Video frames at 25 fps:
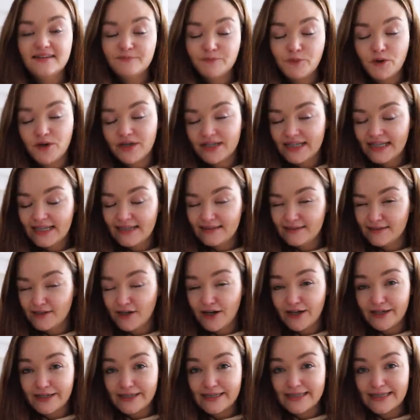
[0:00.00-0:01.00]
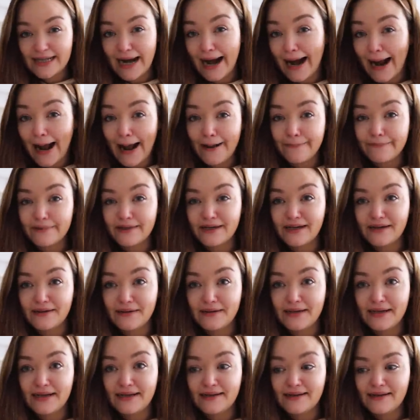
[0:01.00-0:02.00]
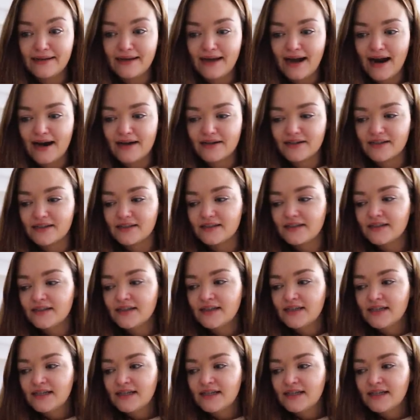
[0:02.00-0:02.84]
more things kind of start happening in the garden.